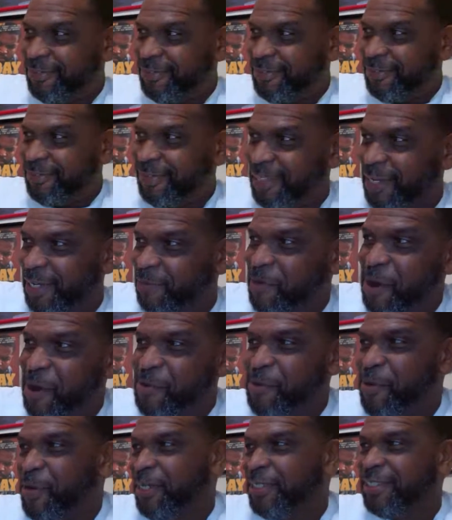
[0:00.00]
if I
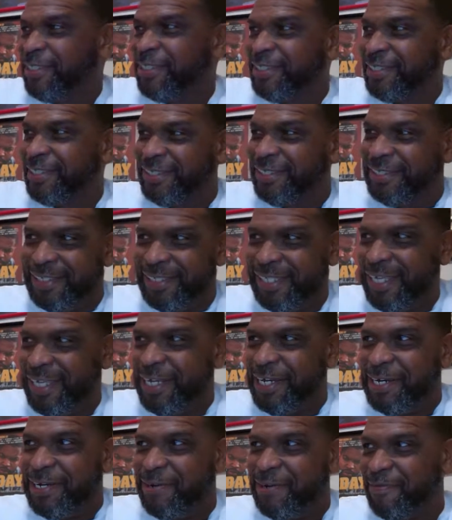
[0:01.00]
want to
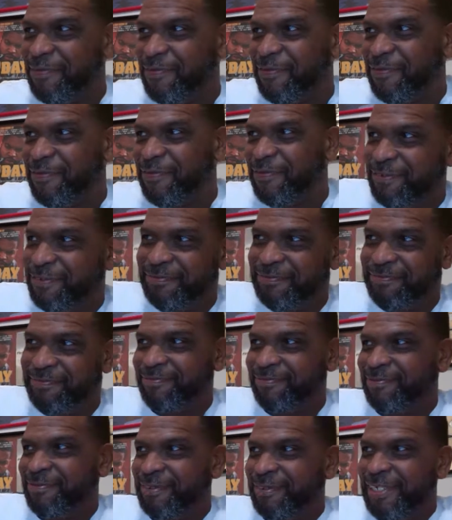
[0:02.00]
live,
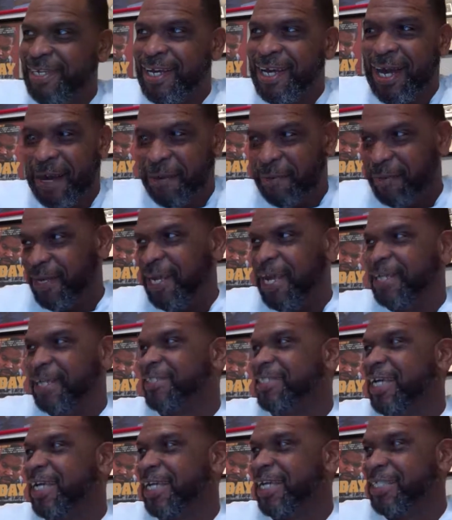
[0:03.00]
I'm going to have to
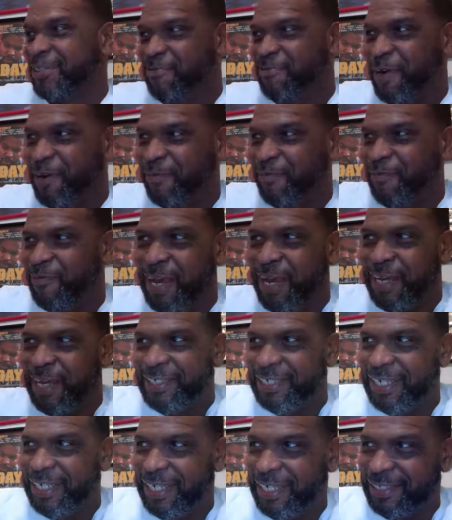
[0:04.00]
take this fucking
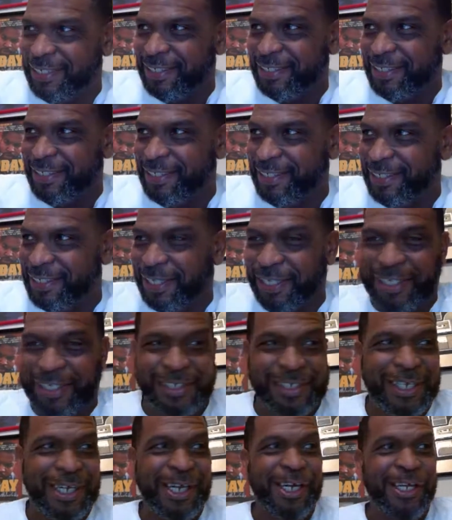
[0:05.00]
vaccine. Because
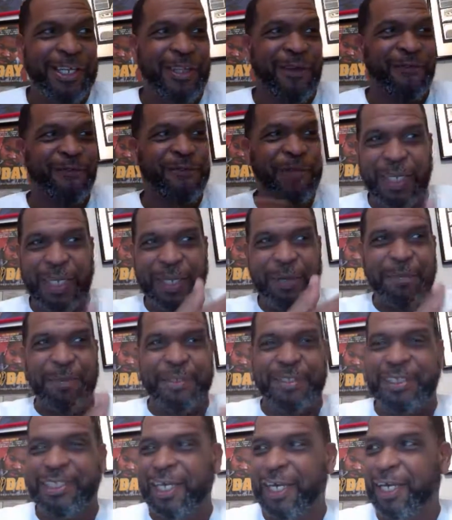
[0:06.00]
the
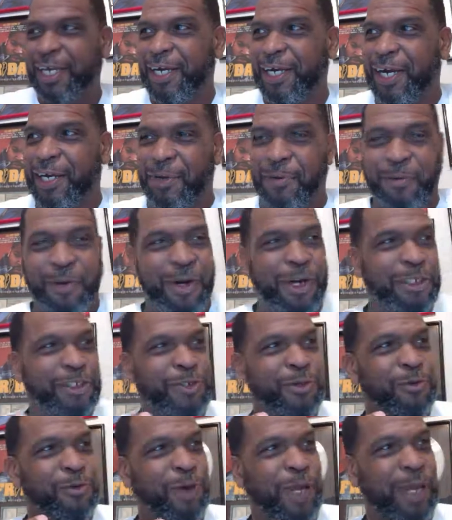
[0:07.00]
50% of the ones who
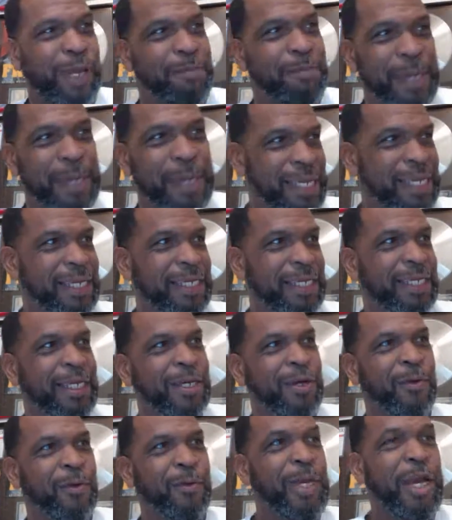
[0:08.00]
with me,
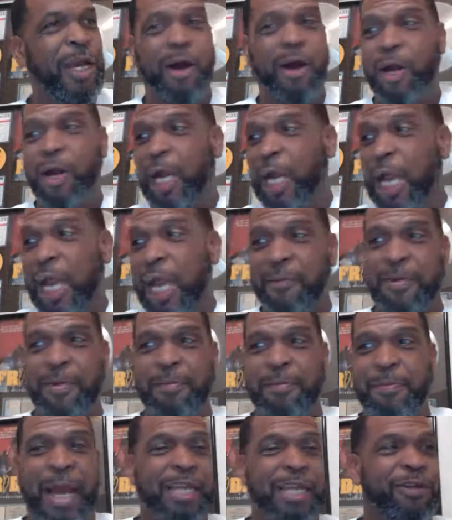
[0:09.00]
we are
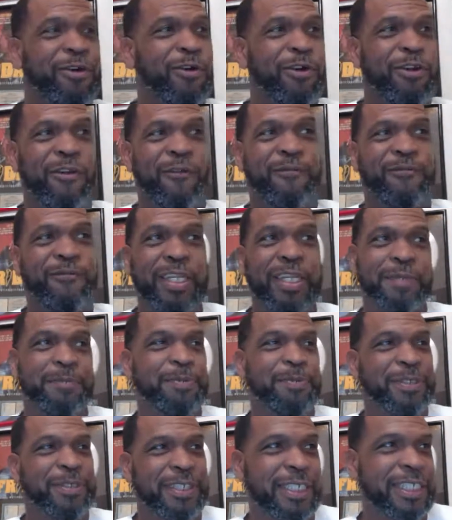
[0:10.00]
everybody on the
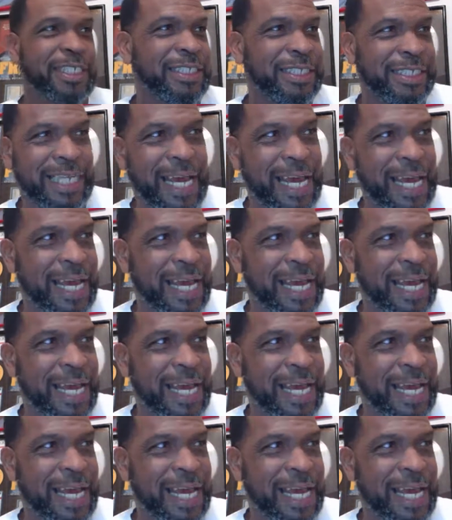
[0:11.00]
50% side